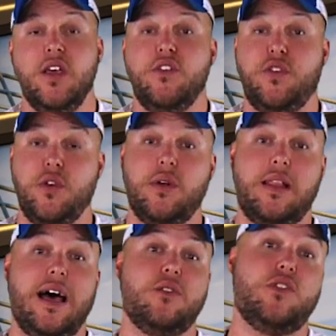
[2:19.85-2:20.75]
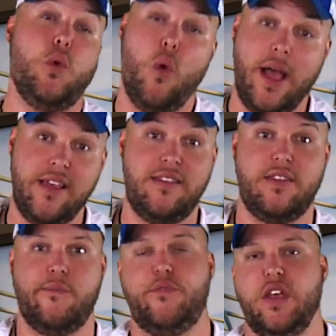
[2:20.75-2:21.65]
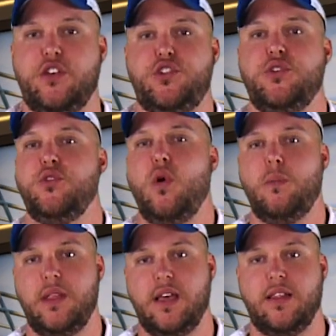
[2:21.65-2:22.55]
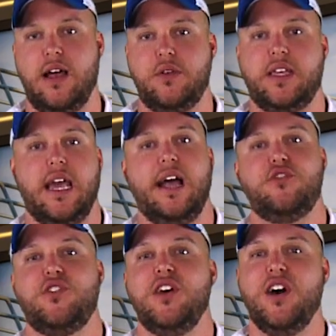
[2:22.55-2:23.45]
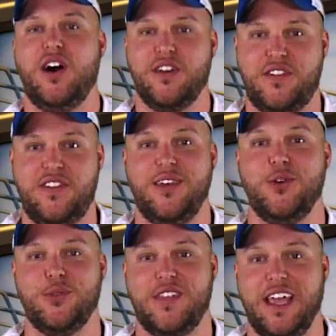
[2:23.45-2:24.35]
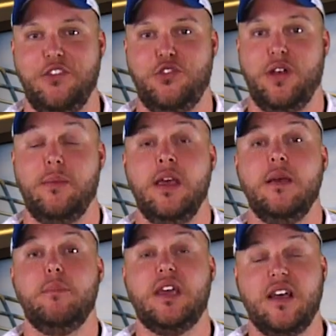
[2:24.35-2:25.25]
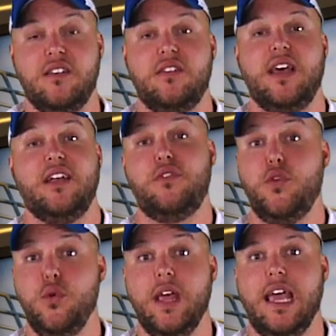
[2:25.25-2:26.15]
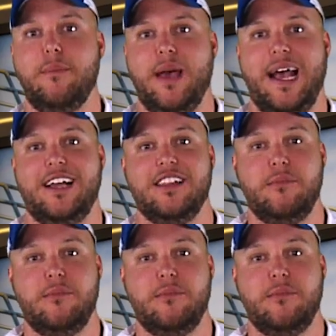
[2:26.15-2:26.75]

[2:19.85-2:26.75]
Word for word: so you're allowed twice the fish you're normally allowed to catch on a single day trip because of that two day bag